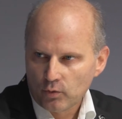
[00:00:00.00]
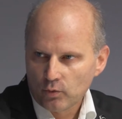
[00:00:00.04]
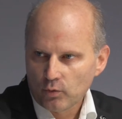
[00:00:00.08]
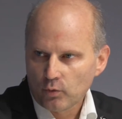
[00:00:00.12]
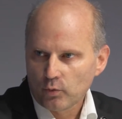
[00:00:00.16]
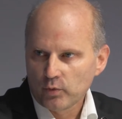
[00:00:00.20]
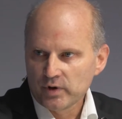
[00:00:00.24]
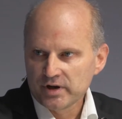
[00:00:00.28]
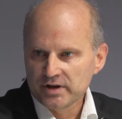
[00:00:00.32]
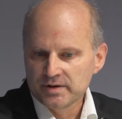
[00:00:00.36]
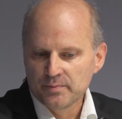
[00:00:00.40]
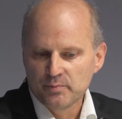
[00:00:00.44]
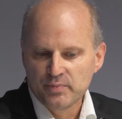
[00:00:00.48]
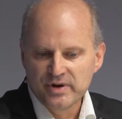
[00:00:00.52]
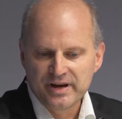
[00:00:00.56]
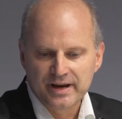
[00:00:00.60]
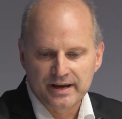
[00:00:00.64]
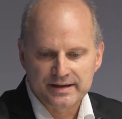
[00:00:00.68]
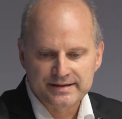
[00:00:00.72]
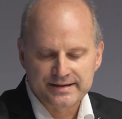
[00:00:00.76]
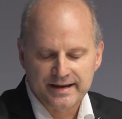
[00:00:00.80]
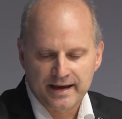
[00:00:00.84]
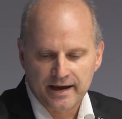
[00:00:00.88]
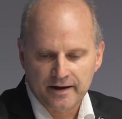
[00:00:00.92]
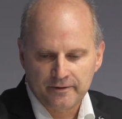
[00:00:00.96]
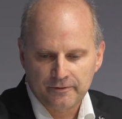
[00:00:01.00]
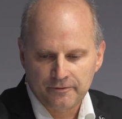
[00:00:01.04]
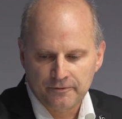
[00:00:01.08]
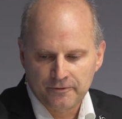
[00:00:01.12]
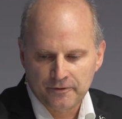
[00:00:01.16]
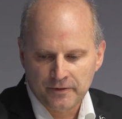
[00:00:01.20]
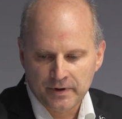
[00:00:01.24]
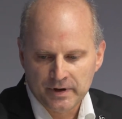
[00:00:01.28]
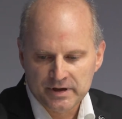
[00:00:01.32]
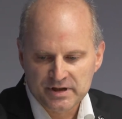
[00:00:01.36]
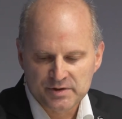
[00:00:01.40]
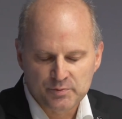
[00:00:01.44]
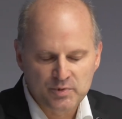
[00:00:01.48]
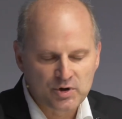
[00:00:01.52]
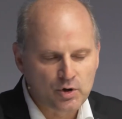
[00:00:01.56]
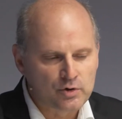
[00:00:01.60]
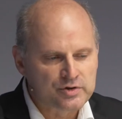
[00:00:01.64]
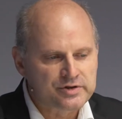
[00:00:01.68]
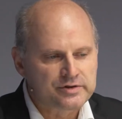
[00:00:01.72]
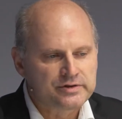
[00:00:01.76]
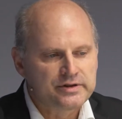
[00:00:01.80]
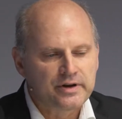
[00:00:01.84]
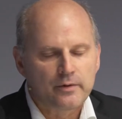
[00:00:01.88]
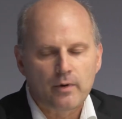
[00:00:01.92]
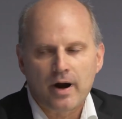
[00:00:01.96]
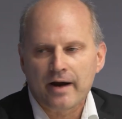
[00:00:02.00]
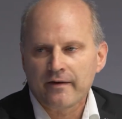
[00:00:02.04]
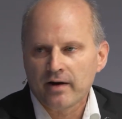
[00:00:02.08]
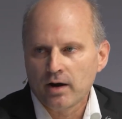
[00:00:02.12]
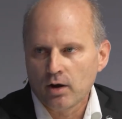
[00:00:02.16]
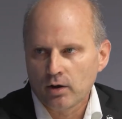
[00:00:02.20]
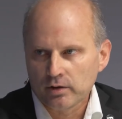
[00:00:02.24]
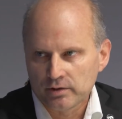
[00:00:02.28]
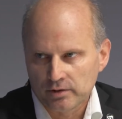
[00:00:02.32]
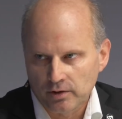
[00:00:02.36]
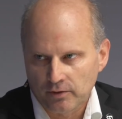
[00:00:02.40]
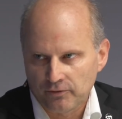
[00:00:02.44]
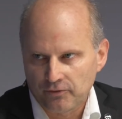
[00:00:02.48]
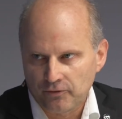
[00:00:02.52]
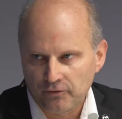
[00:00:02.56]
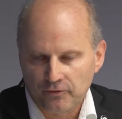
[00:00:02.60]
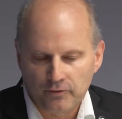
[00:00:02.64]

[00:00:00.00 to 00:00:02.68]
with BASF is because there are a lot of